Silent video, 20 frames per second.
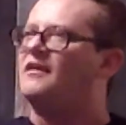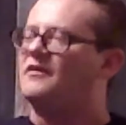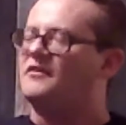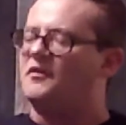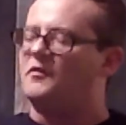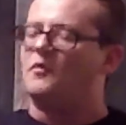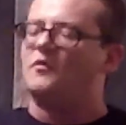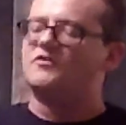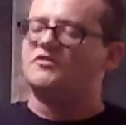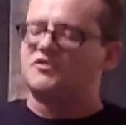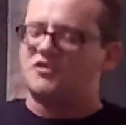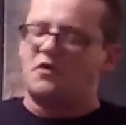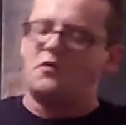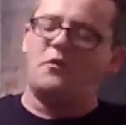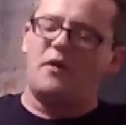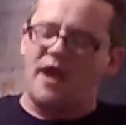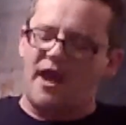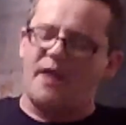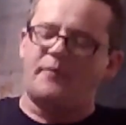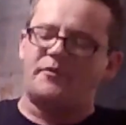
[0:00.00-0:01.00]
you were
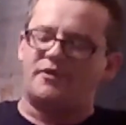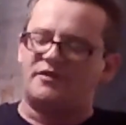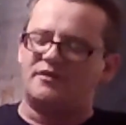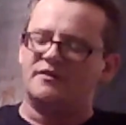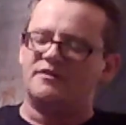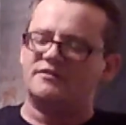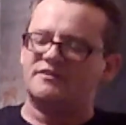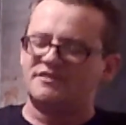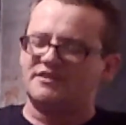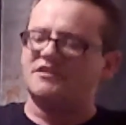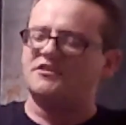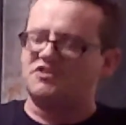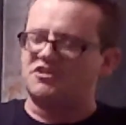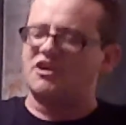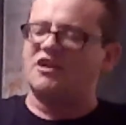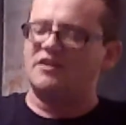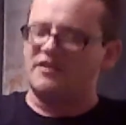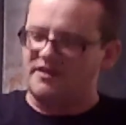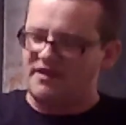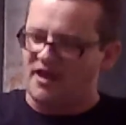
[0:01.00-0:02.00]
so happy to see
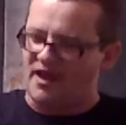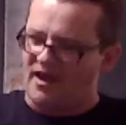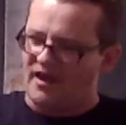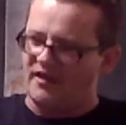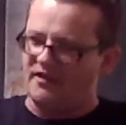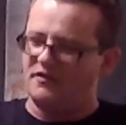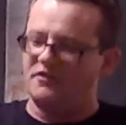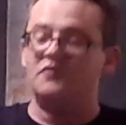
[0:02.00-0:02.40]
Shelley die.